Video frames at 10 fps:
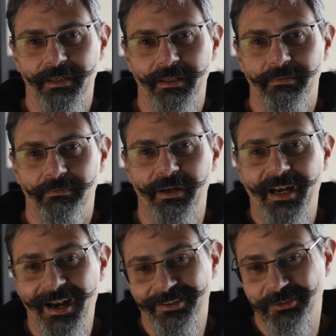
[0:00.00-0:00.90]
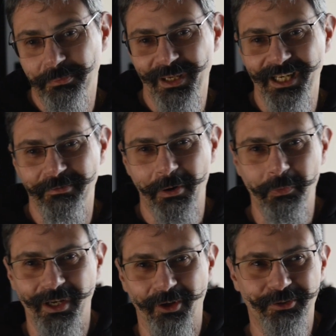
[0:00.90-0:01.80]
there are so many that
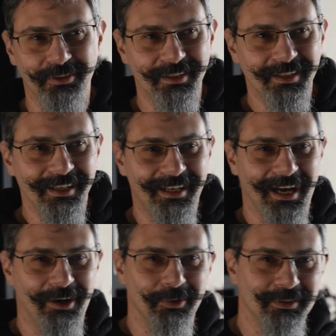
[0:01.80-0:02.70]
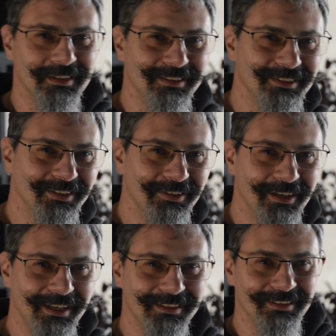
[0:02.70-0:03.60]
we lost count, you
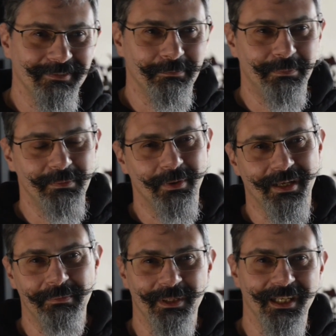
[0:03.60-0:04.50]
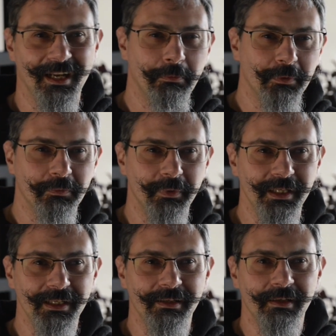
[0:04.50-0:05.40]
know, and people come in and
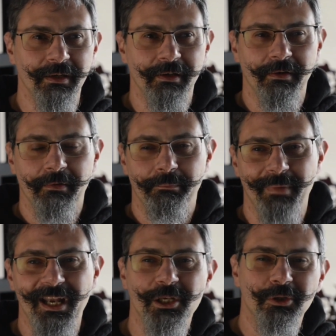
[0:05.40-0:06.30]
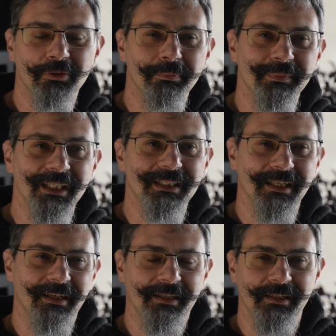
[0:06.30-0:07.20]
we manage to
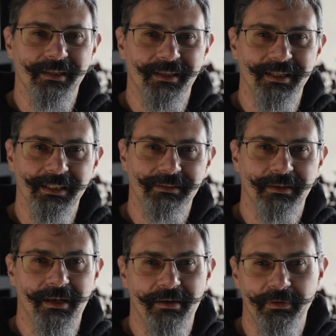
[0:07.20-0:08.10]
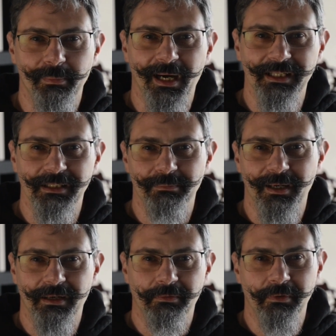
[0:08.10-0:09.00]
meet and greet everybody,
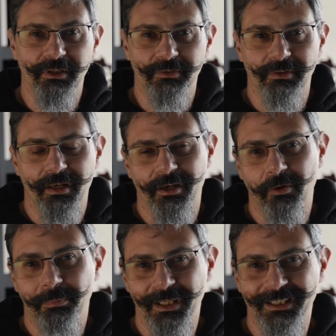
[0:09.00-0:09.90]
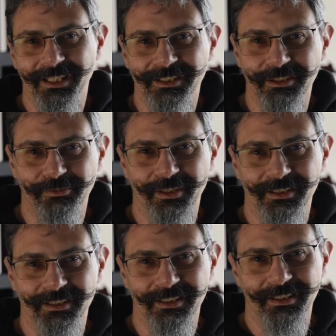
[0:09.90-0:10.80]
but it's a completely
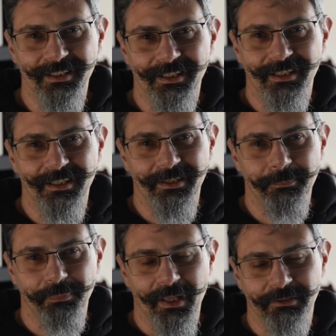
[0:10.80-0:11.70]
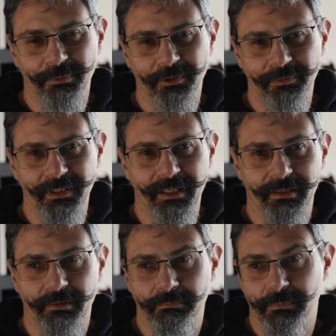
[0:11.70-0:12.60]
different uh, um,
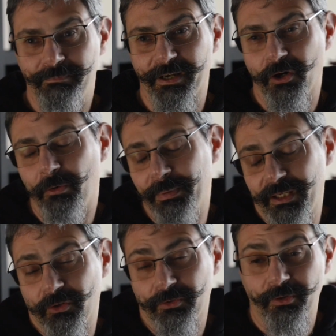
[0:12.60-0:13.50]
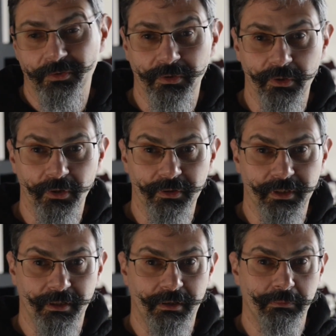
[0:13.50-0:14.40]
atmosphere. The company also has
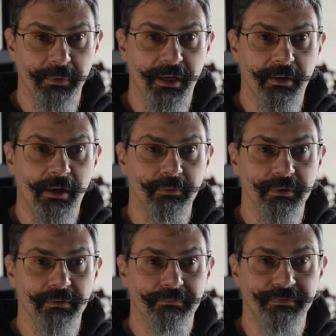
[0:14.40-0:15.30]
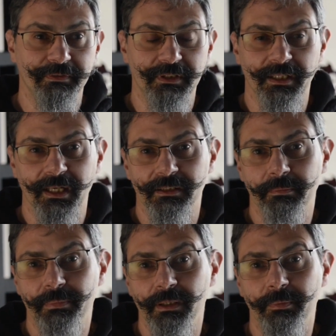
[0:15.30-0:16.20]
grown. We are around
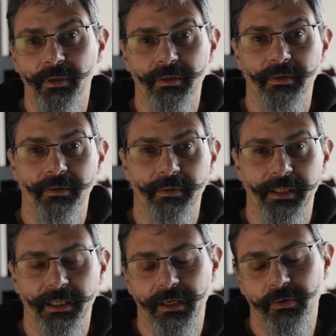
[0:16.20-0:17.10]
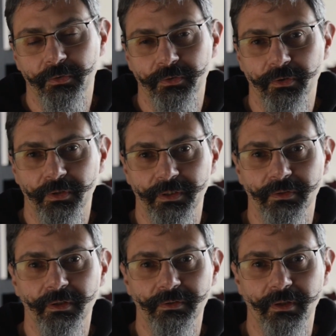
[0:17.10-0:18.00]
1,500 people right now, so it's, it's,